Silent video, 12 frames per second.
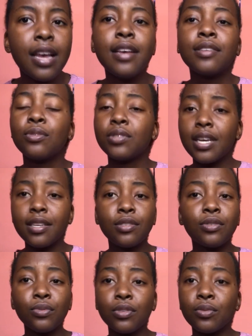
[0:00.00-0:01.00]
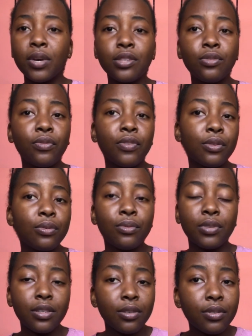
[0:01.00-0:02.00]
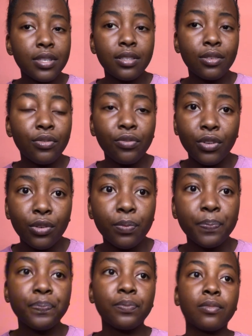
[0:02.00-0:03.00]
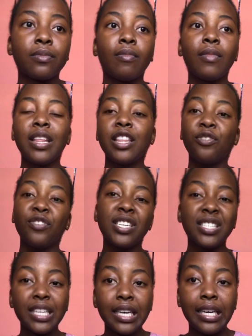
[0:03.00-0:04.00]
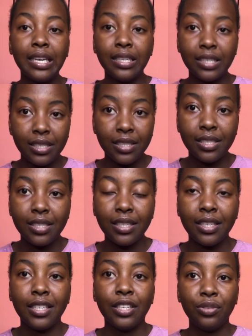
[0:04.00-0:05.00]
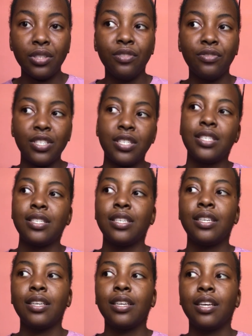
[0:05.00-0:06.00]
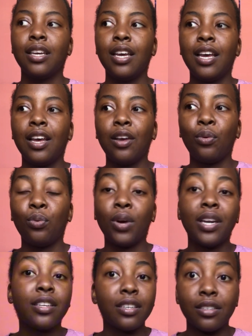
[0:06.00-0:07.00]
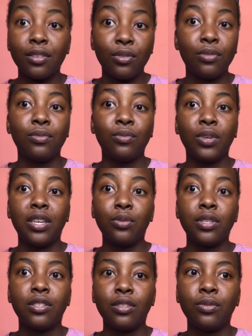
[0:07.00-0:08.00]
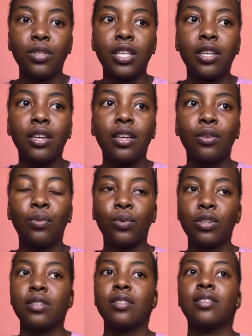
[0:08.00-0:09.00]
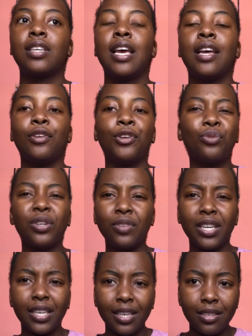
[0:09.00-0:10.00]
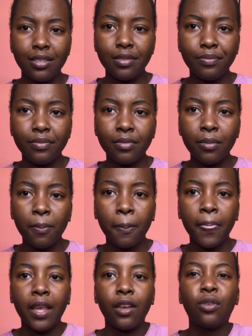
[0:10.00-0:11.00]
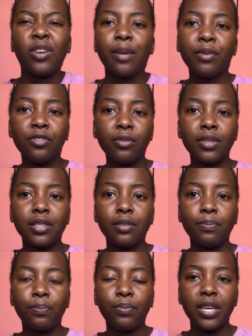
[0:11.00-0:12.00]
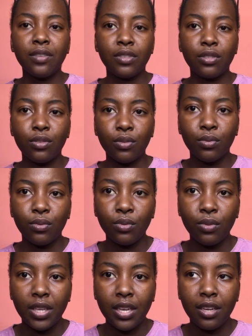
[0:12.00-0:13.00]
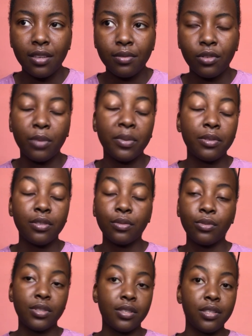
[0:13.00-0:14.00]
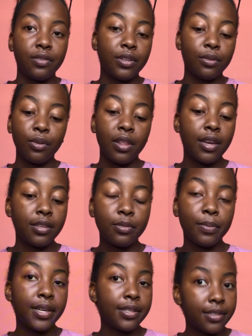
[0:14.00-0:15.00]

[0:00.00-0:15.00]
So just choose what you feel, is good for you. The first thing I learned in university 1 year ago when I went to uni was no one really cares. Coming from a private school, okay, my school wasn't even all that, but